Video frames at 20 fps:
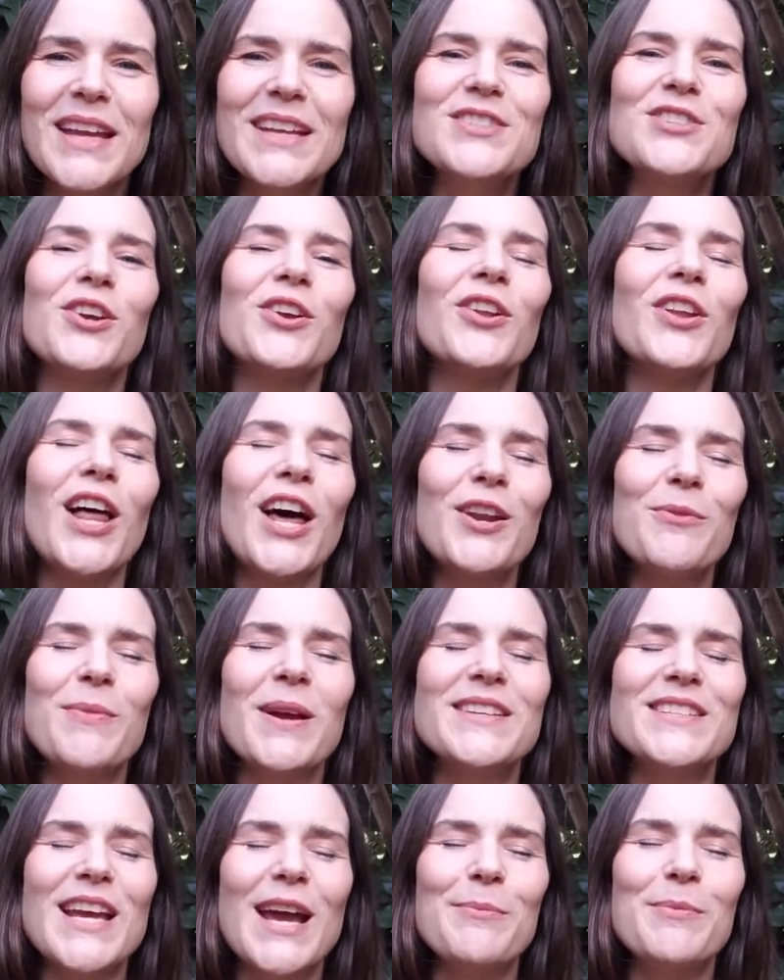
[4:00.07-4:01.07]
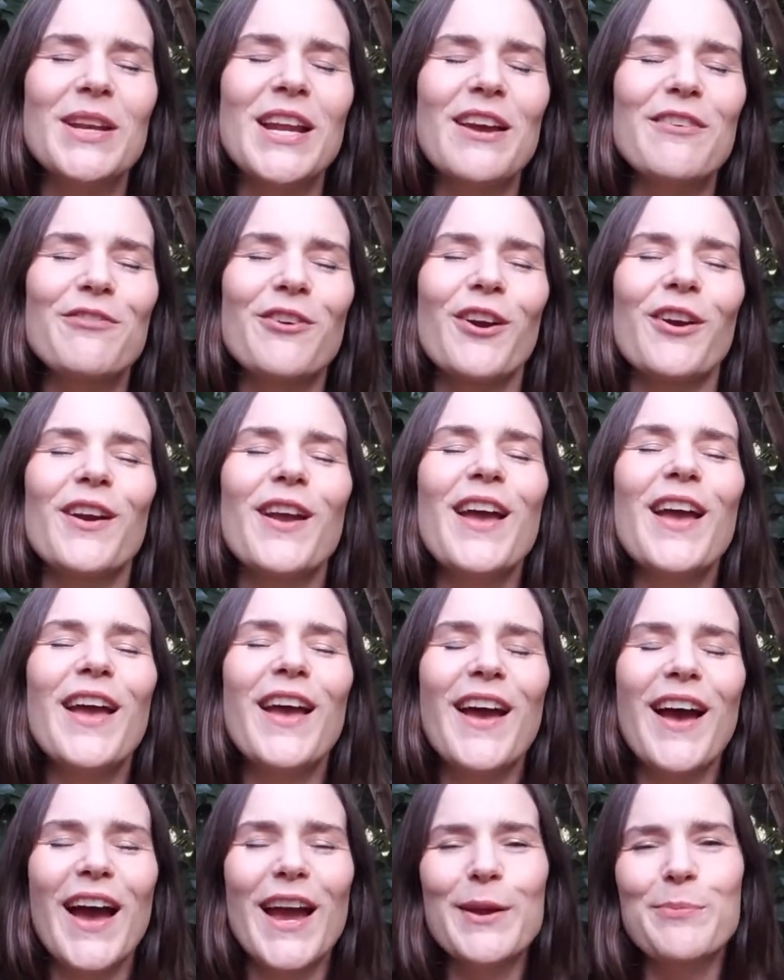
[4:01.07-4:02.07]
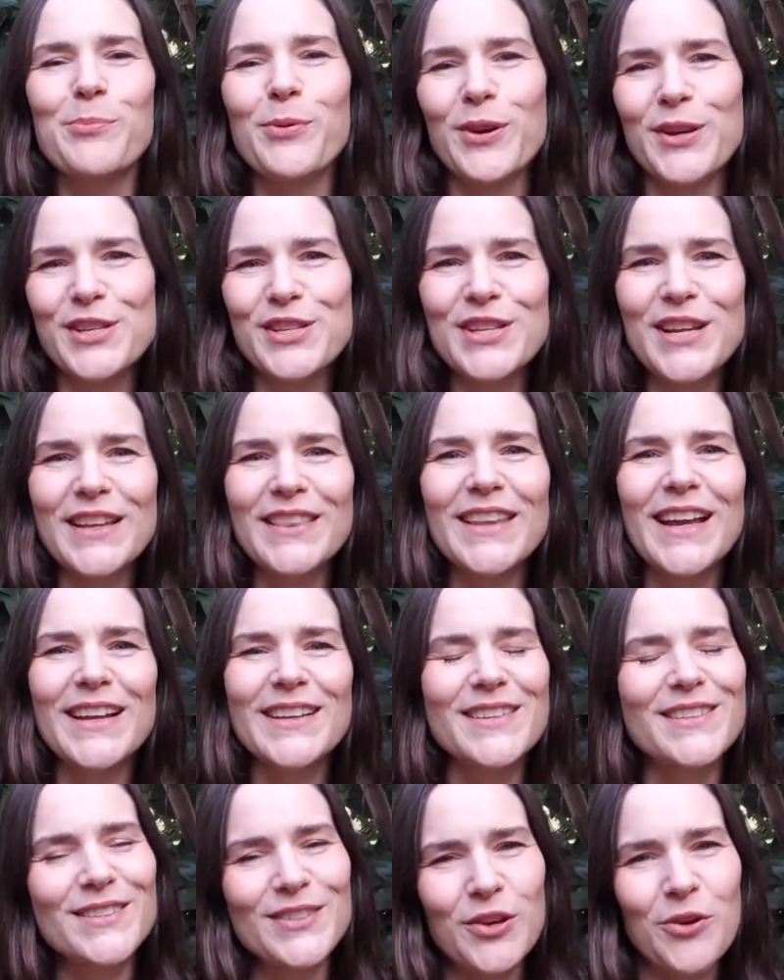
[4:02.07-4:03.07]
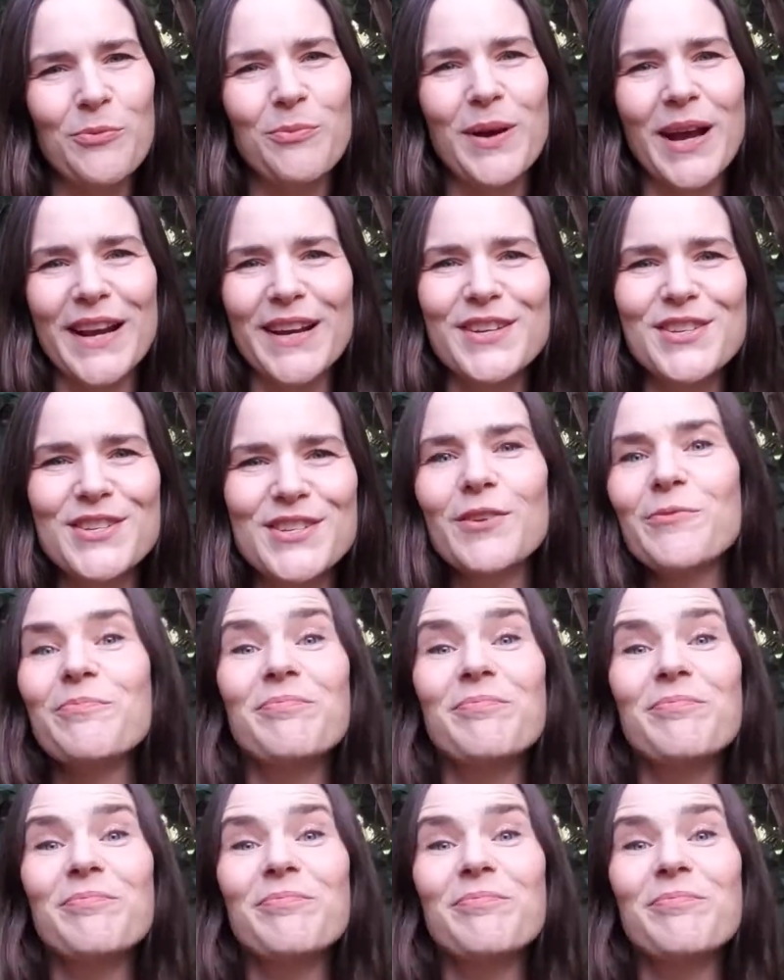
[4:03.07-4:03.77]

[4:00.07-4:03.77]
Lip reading: took a lot of my time and effort. I appreciate that so much.